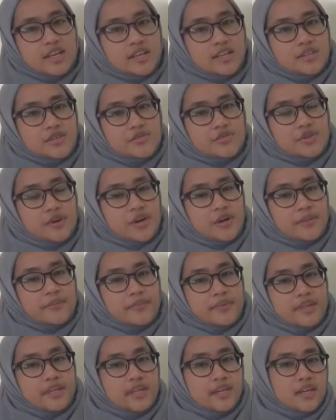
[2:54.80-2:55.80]
is
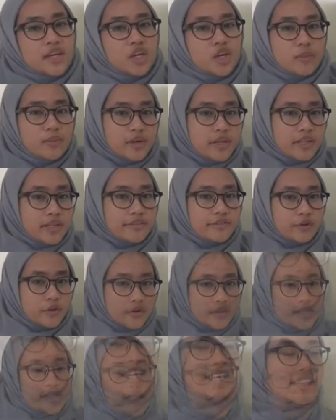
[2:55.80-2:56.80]
from the cumulative
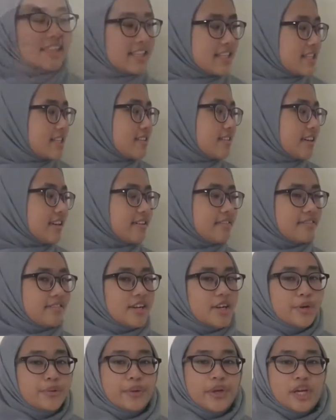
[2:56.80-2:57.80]
frequency. In this graph,
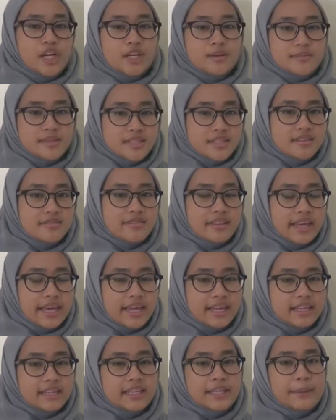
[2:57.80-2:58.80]
we can observe
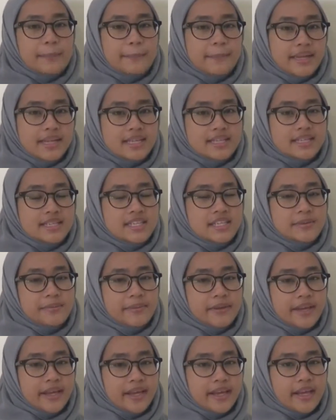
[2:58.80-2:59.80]
that the male
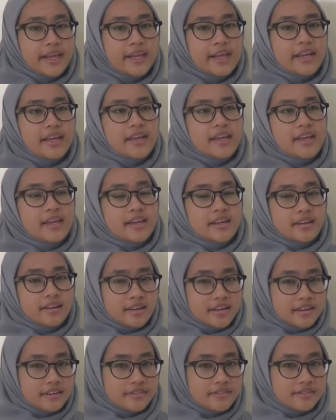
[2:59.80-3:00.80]
Cgpa
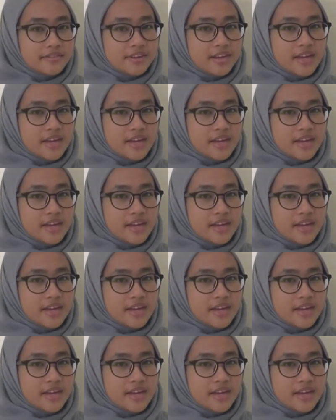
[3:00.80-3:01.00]
graph